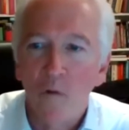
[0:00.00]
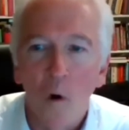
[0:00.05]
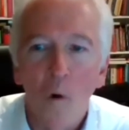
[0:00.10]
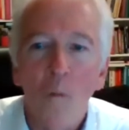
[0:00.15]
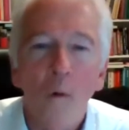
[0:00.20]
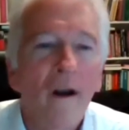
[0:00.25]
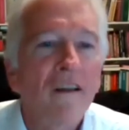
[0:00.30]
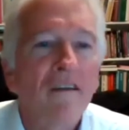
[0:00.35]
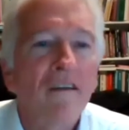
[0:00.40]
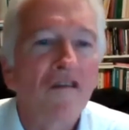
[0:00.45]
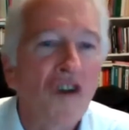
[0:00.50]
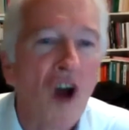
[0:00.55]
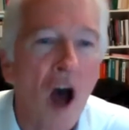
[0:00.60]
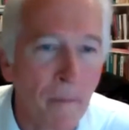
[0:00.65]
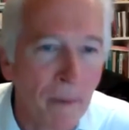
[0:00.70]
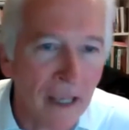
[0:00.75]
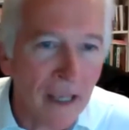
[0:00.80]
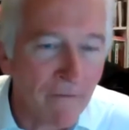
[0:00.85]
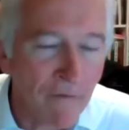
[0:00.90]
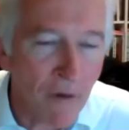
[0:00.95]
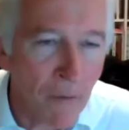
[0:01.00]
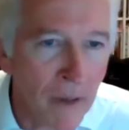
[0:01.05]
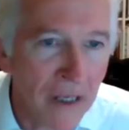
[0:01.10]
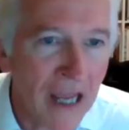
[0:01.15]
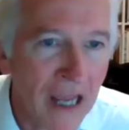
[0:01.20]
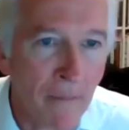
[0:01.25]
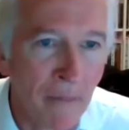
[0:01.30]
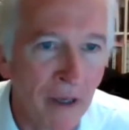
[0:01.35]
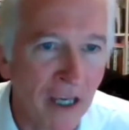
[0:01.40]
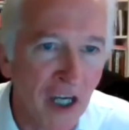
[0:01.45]
or what is stopping it from
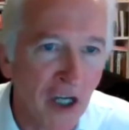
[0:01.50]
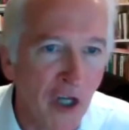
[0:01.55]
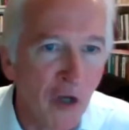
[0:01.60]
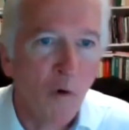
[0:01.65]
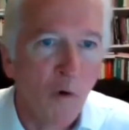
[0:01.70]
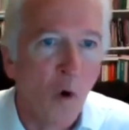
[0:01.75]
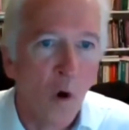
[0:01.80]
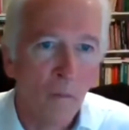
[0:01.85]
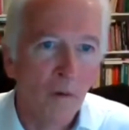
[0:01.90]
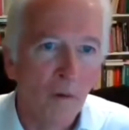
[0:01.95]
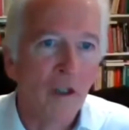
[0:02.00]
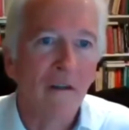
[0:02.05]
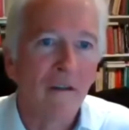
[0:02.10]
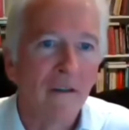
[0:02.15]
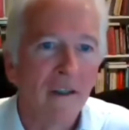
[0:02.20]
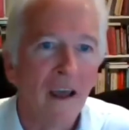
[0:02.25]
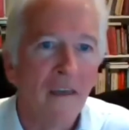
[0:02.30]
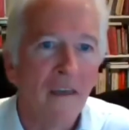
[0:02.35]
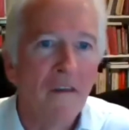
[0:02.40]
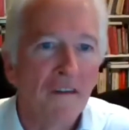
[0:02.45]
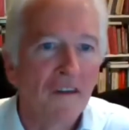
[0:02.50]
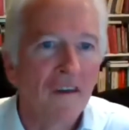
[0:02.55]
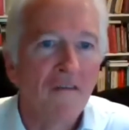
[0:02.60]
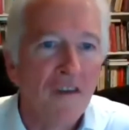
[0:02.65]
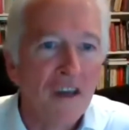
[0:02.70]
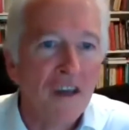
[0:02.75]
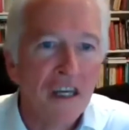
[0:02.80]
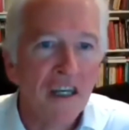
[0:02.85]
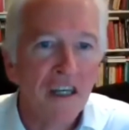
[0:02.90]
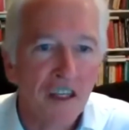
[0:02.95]
becoming a new normal in this
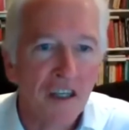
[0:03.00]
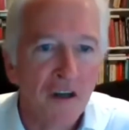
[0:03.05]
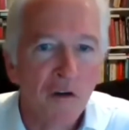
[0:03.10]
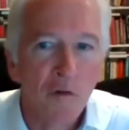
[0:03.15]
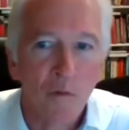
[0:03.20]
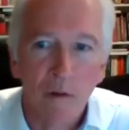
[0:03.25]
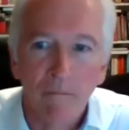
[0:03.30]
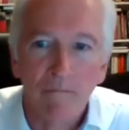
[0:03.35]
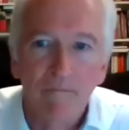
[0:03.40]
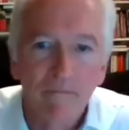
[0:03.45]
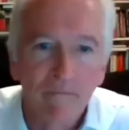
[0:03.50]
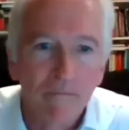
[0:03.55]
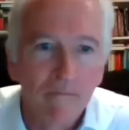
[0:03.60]
convenient interim?